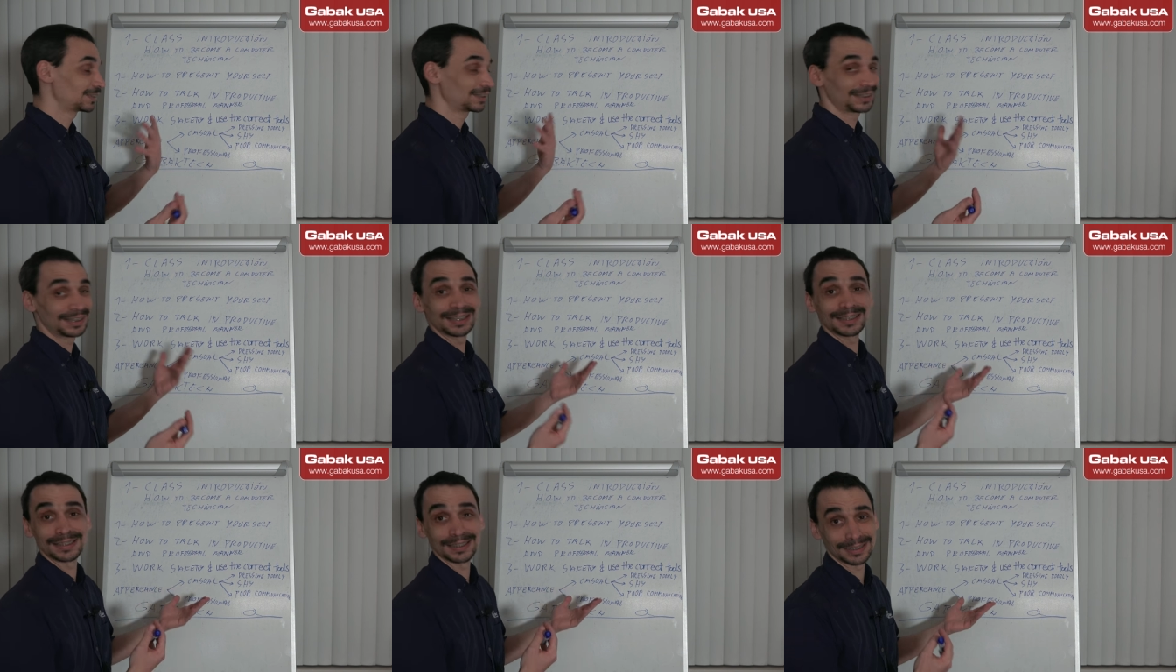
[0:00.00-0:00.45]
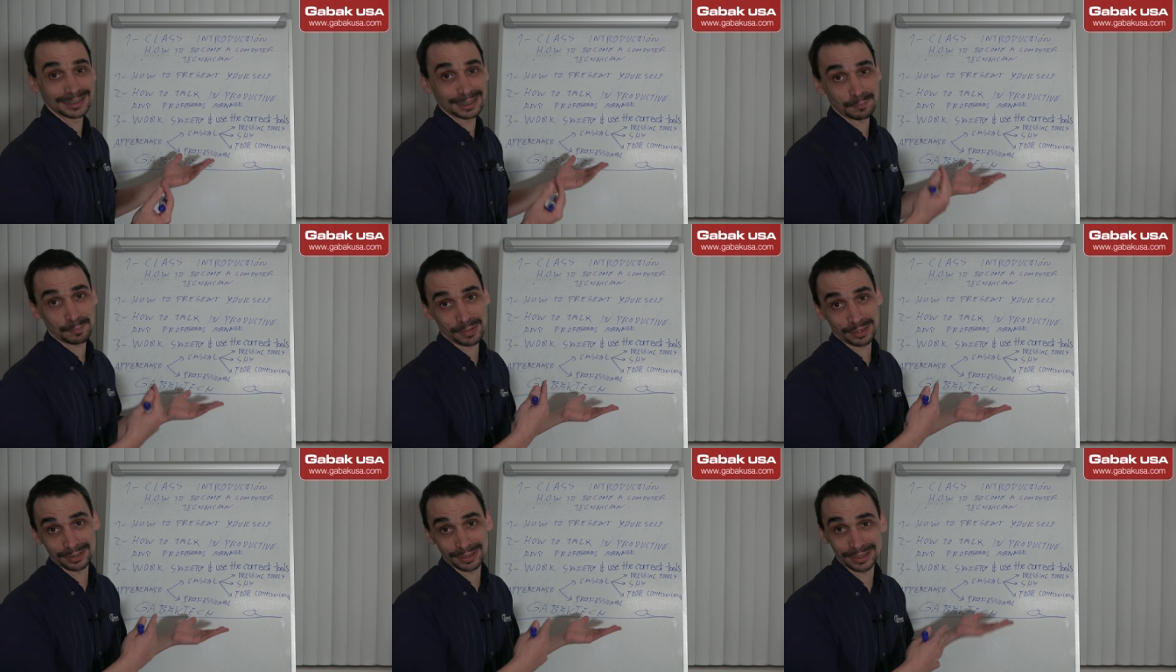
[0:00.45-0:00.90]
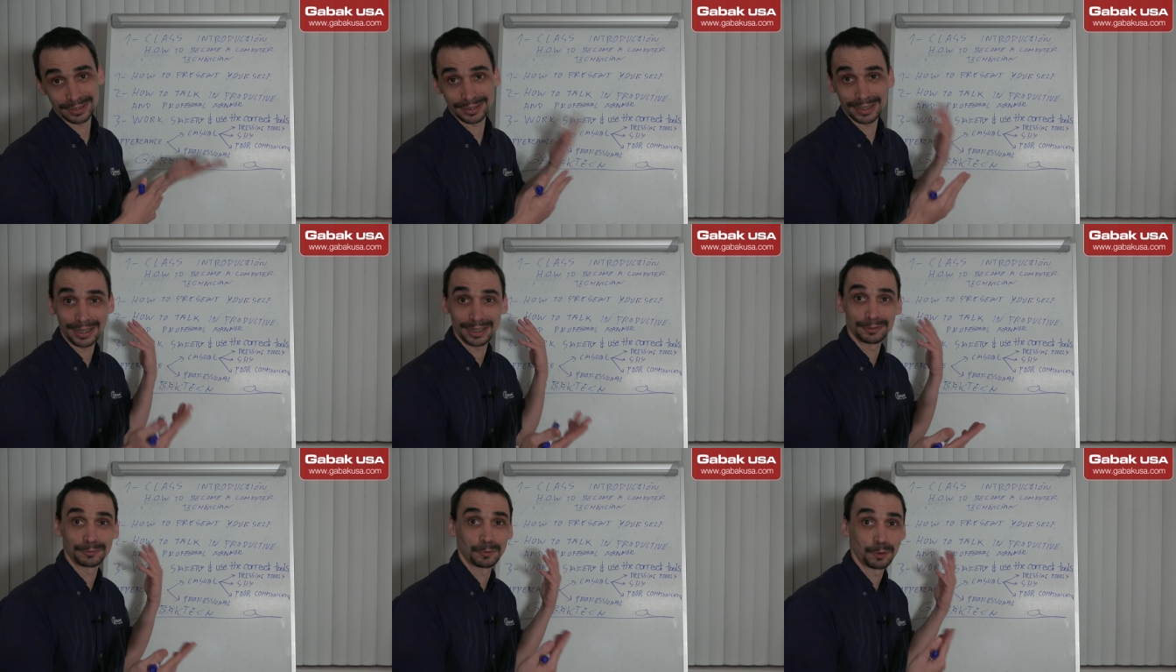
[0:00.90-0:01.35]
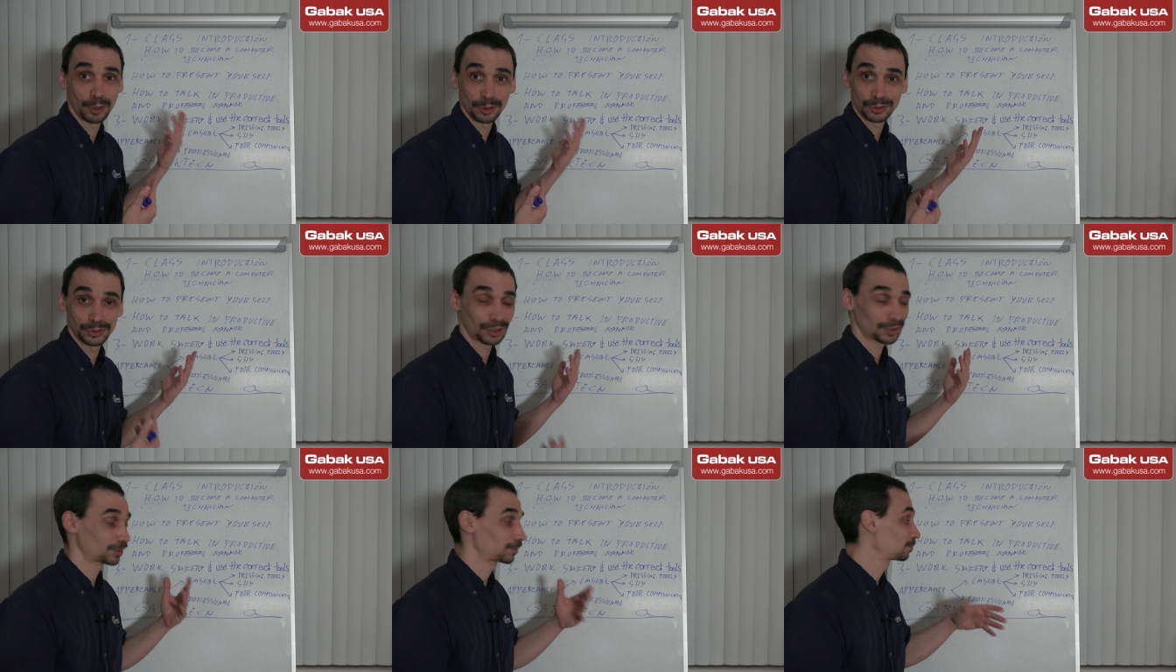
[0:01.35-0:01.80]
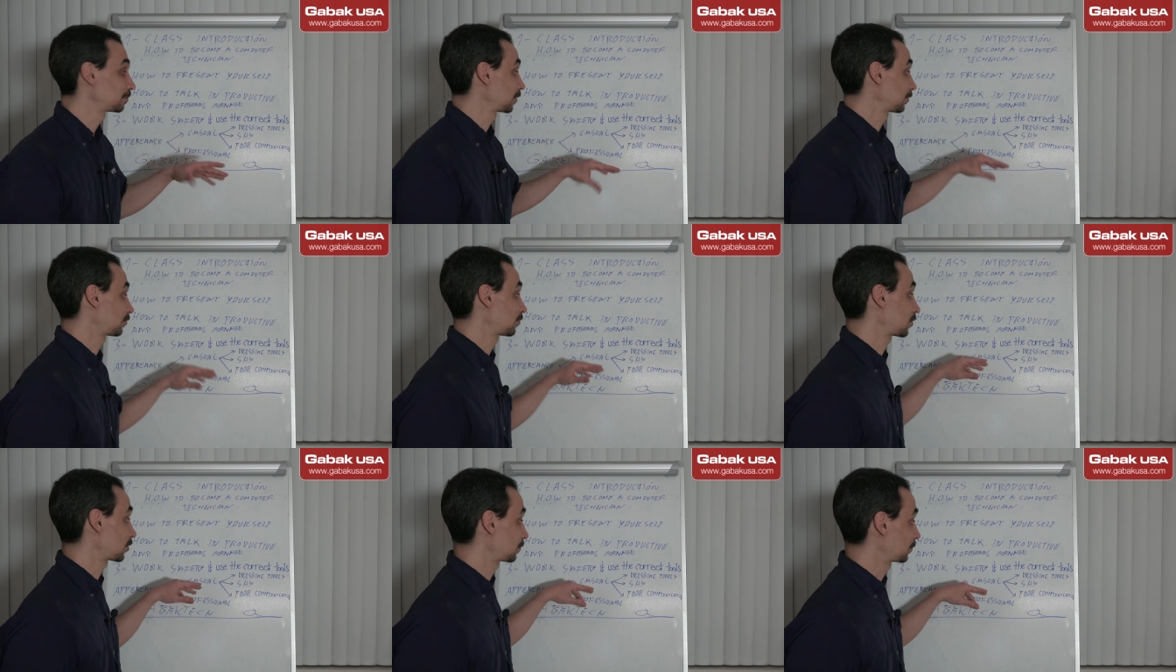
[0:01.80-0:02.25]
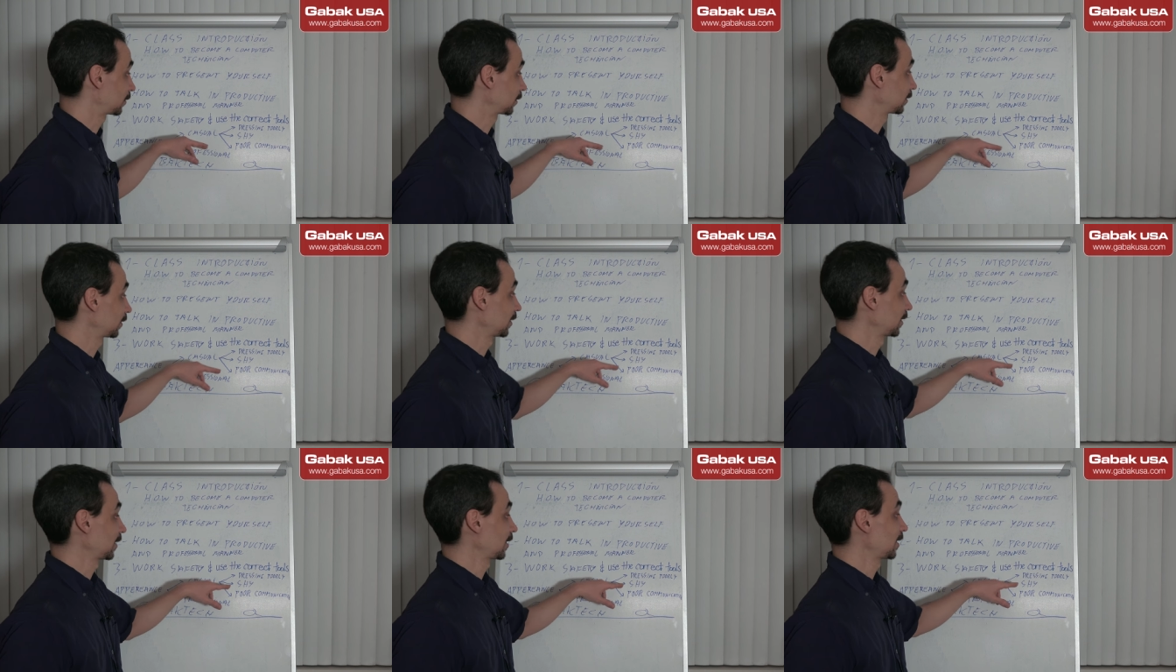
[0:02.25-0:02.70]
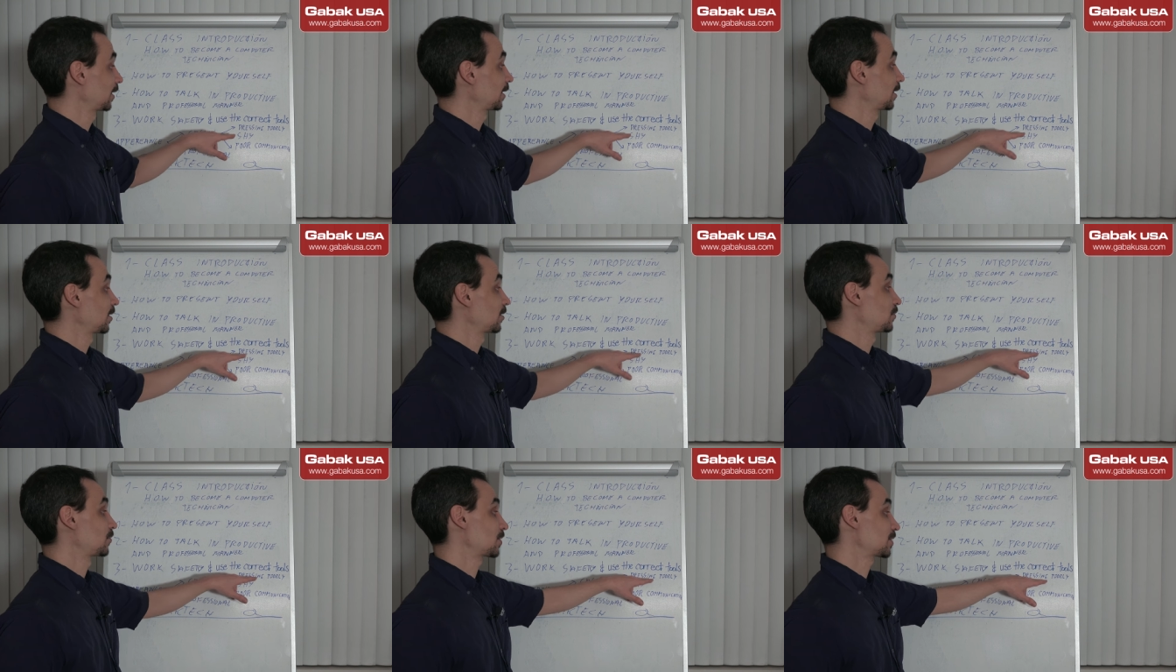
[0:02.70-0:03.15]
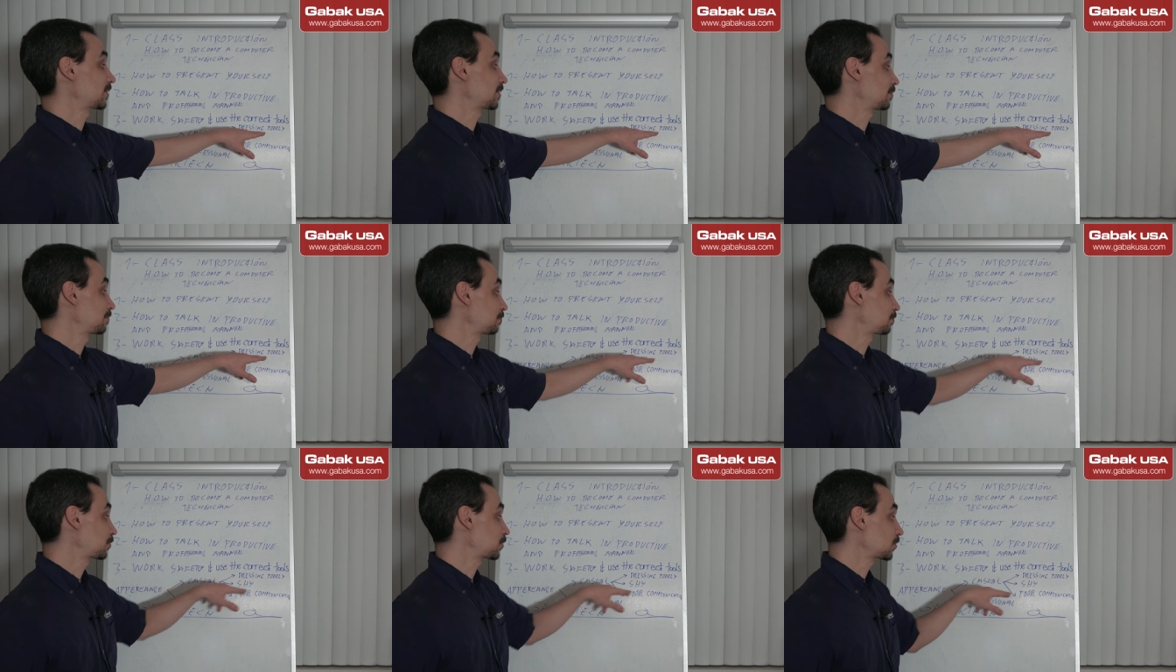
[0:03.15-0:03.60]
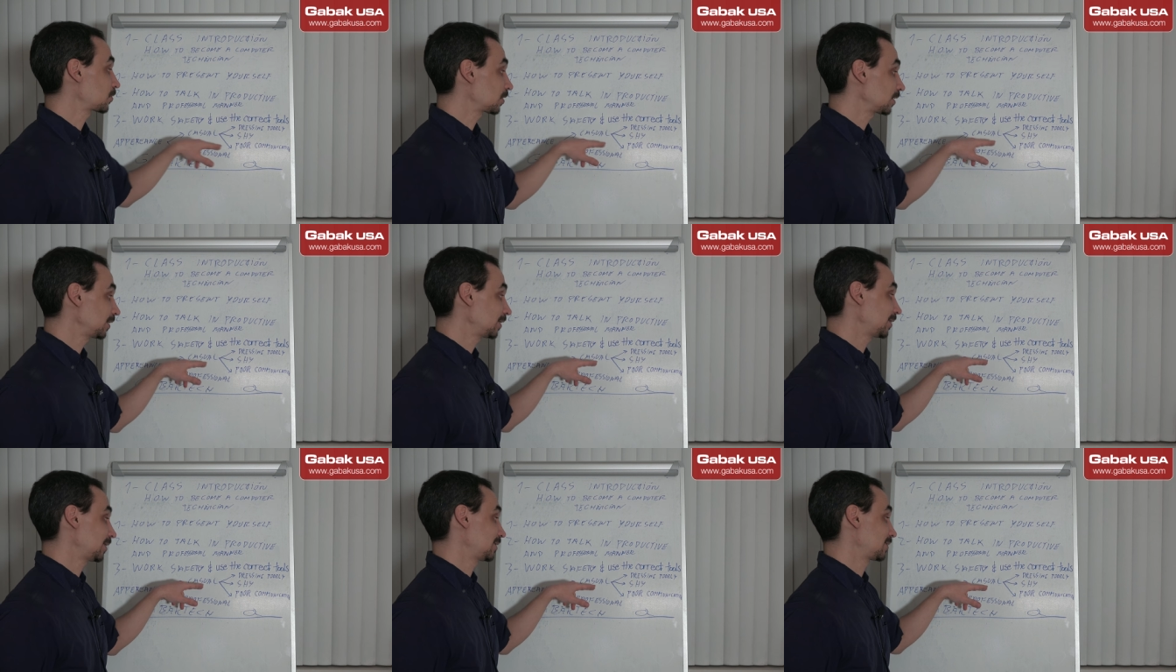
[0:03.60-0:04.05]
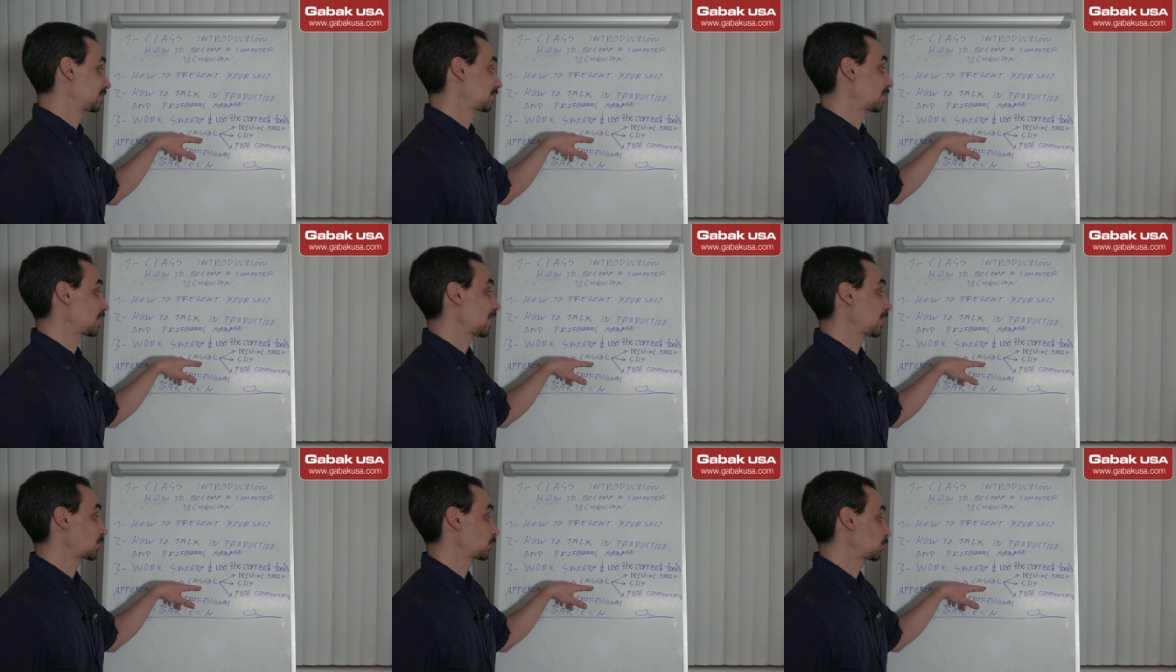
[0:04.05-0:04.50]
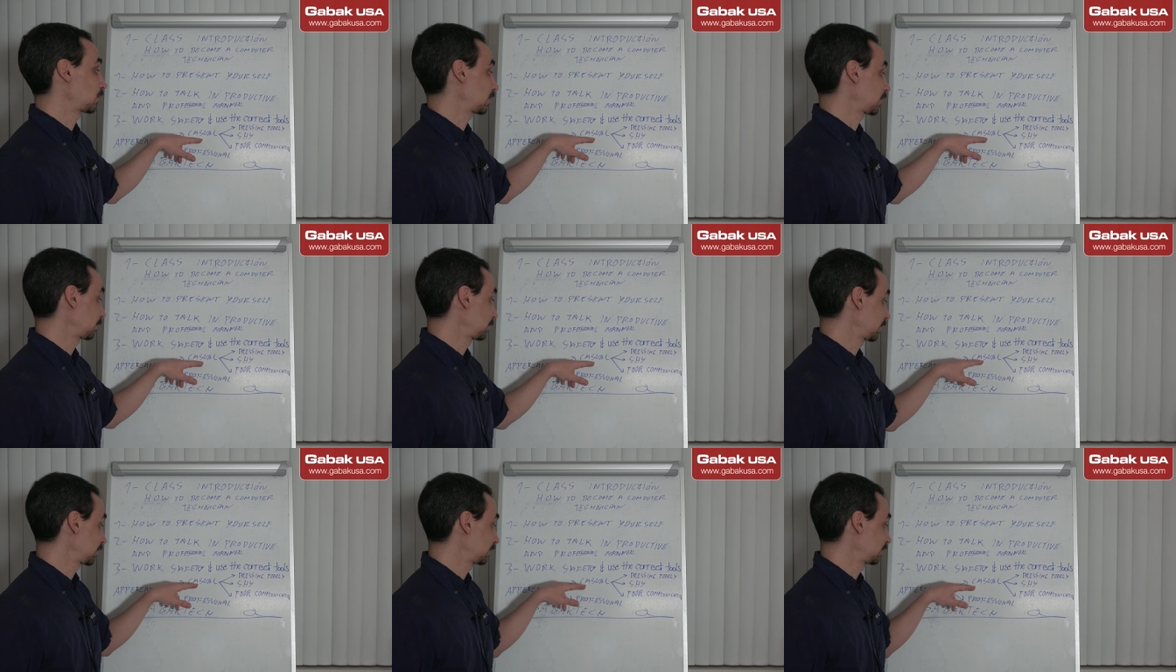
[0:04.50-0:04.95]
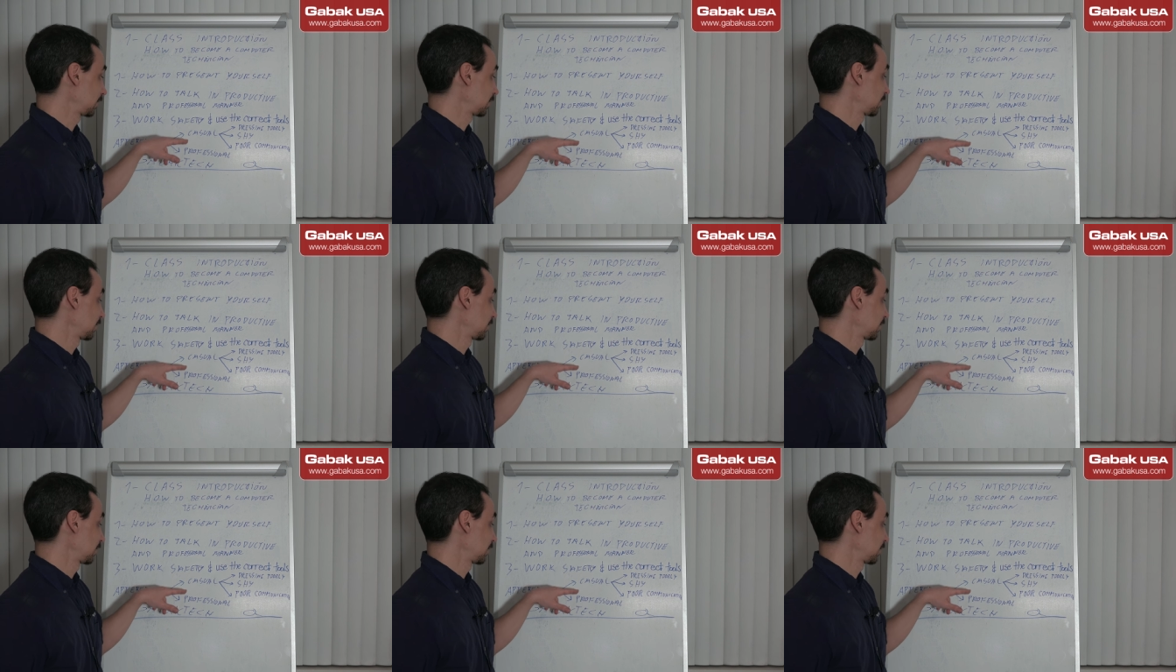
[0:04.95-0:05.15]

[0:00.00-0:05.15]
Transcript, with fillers: This is something that I was talking before, but dressing poorly is casual. I mean,